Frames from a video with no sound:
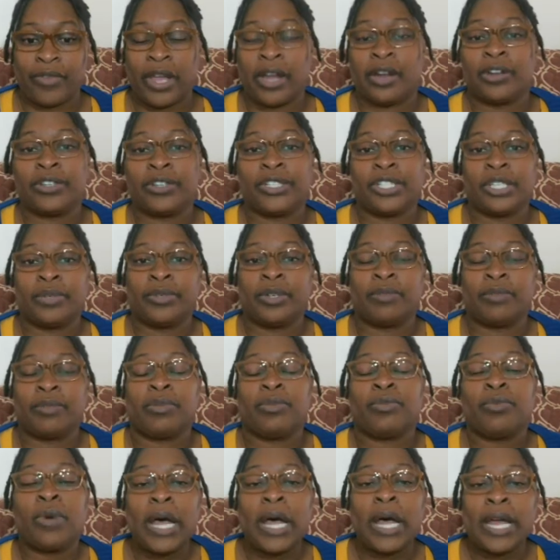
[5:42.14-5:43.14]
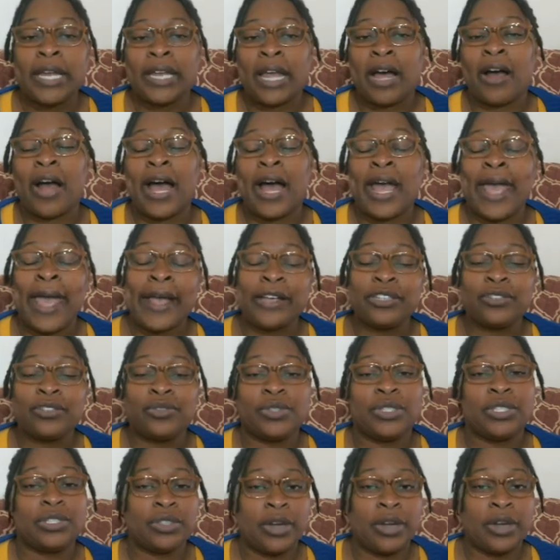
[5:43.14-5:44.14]
Airship Number One. Now, I
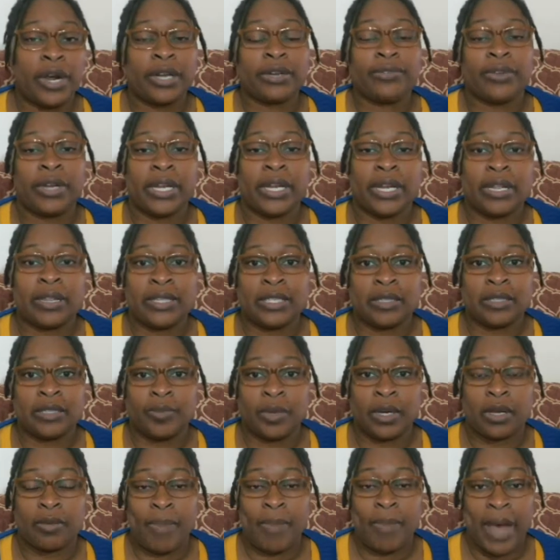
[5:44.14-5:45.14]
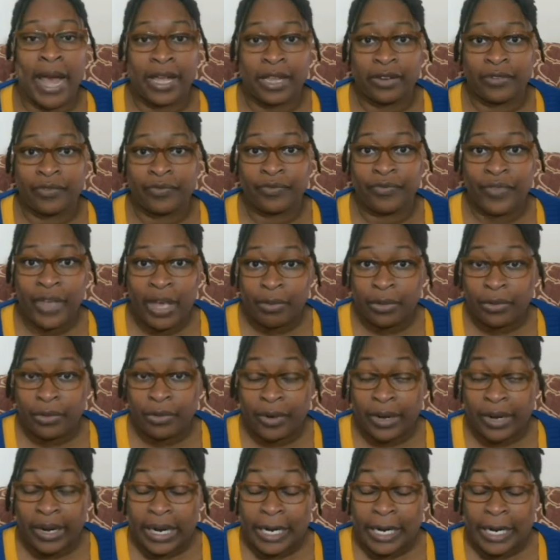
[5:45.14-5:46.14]
actually started reading this book back in
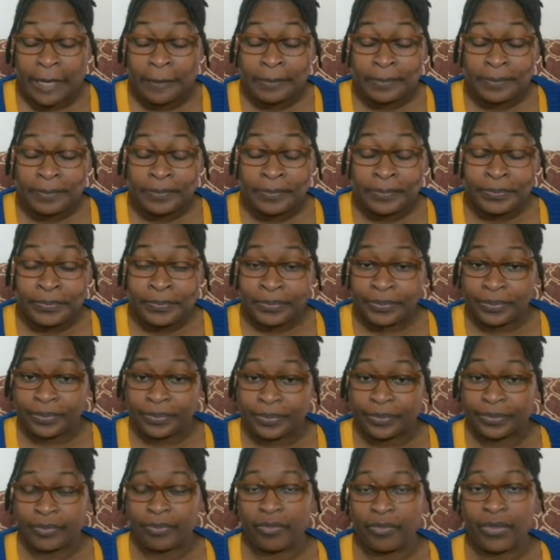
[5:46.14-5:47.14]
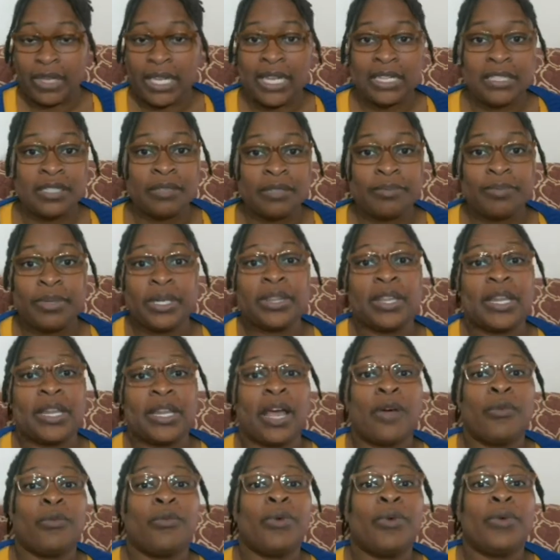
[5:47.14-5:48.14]
February. It's a book that
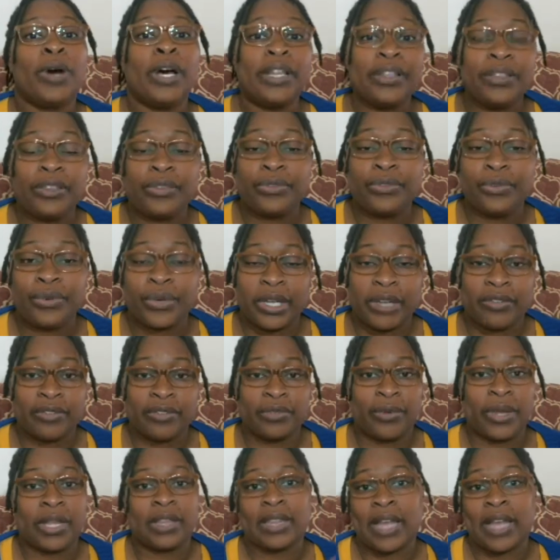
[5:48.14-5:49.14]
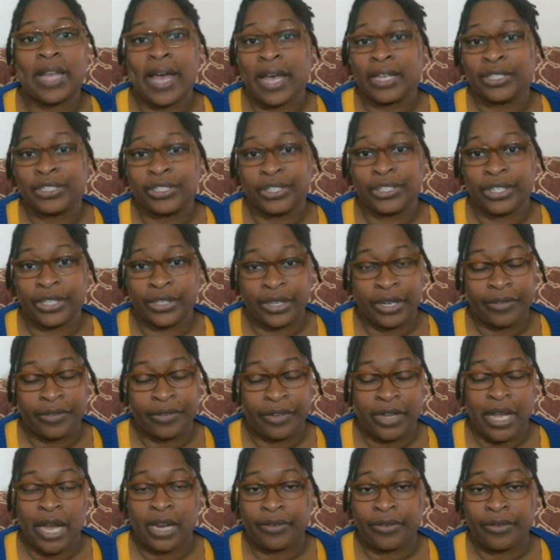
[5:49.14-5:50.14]
I won through a giveaway last year, never
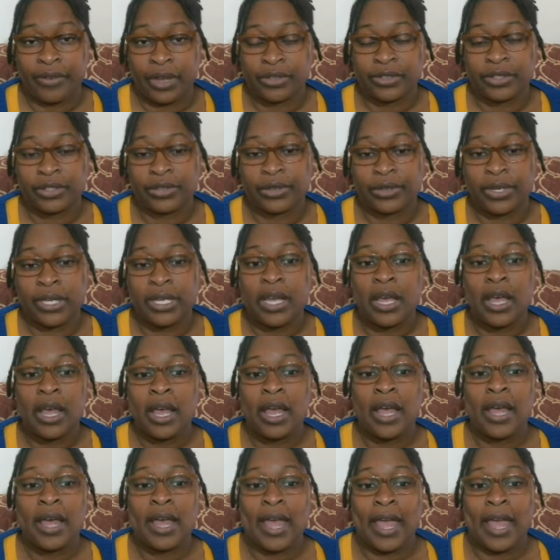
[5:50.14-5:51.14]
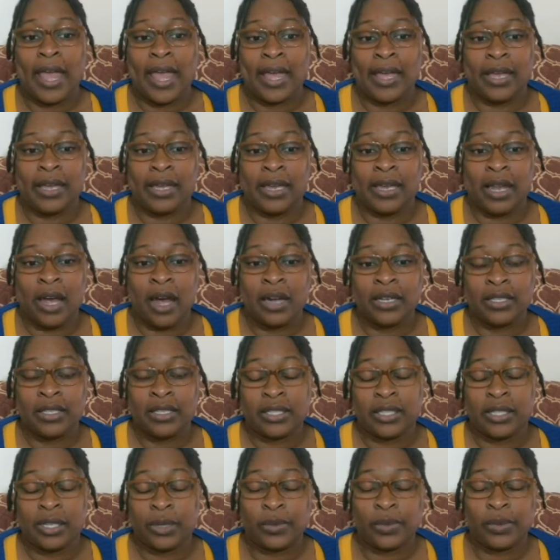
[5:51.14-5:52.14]
got around to it. And
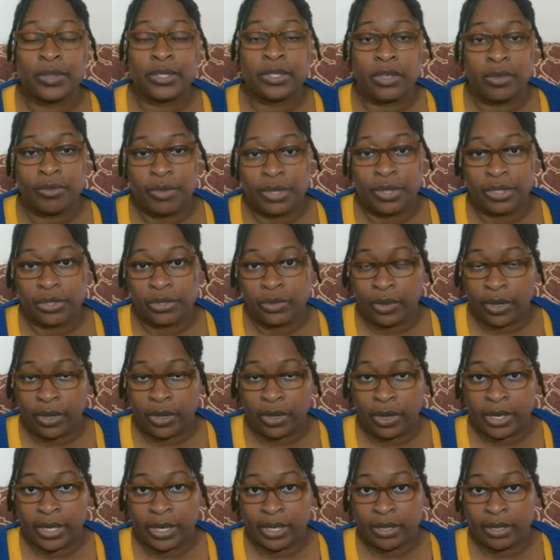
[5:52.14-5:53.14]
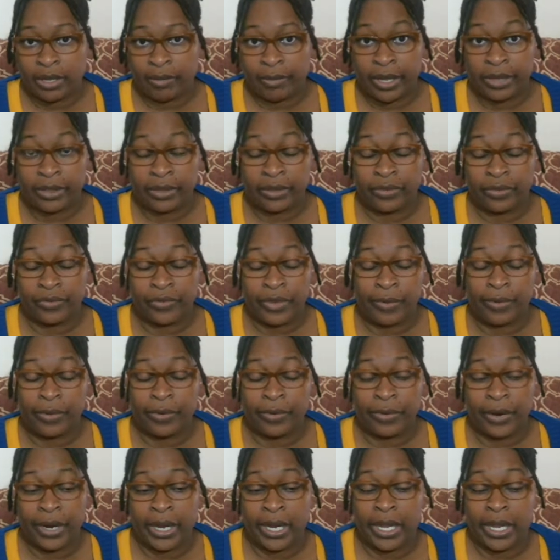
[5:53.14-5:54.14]
honestly, there was so much going on in the month of
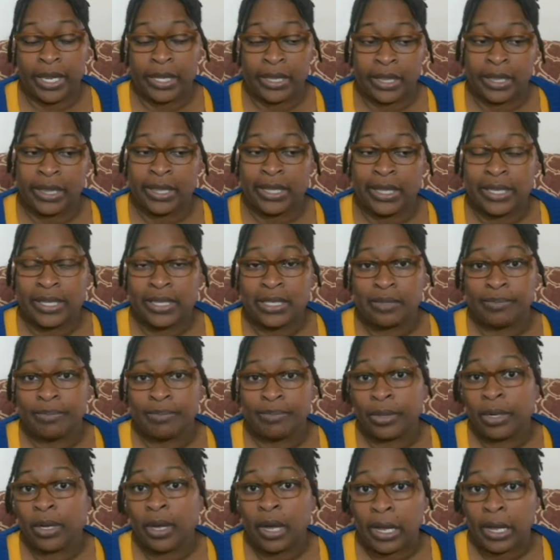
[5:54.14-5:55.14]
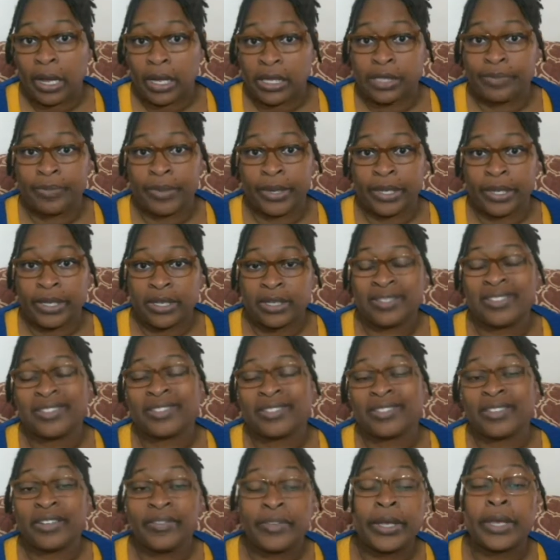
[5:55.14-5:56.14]
February. This book spent a
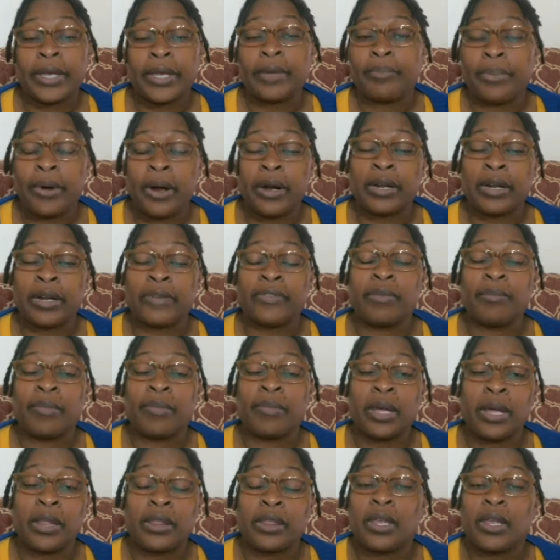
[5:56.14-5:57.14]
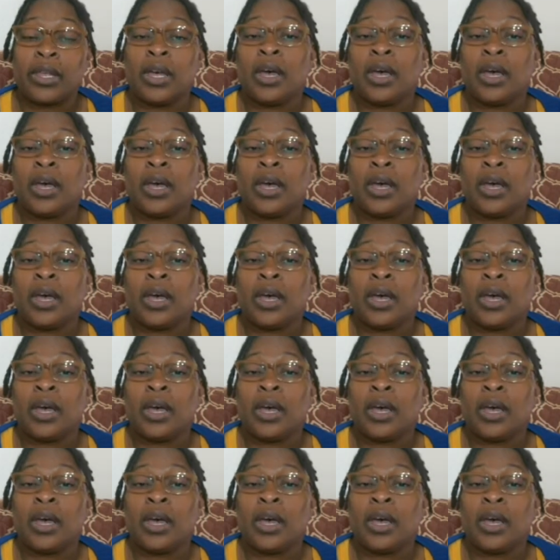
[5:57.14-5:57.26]
significant part of the month